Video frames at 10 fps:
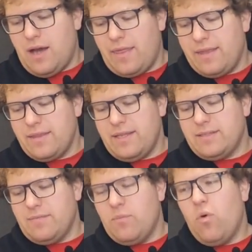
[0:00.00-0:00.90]
I think
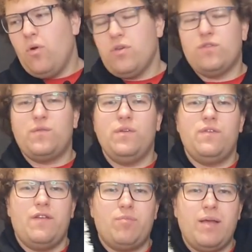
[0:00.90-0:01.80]
these are more useful
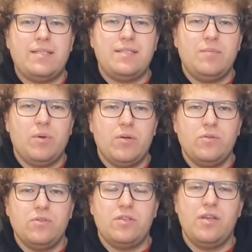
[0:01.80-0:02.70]
if you have plastic
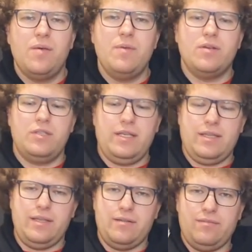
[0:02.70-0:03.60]
bottles because you
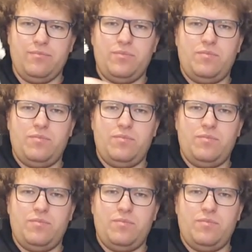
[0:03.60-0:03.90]
get the little,